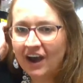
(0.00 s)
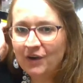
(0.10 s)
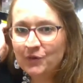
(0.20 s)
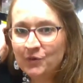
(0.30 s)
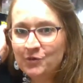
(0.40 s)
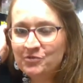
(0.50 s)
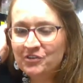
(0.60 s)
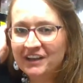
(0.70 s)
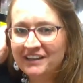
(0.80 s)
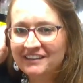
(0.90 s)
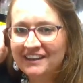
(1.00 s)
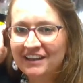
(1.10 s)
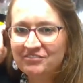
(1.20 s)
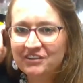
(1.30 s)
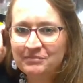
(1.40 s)
Oh, fun.
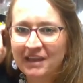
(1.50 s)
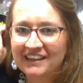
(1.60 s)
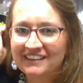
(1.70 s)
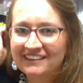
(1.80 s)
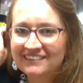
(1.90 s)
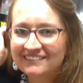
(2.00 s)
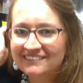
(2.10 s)
Have fun, Maggie.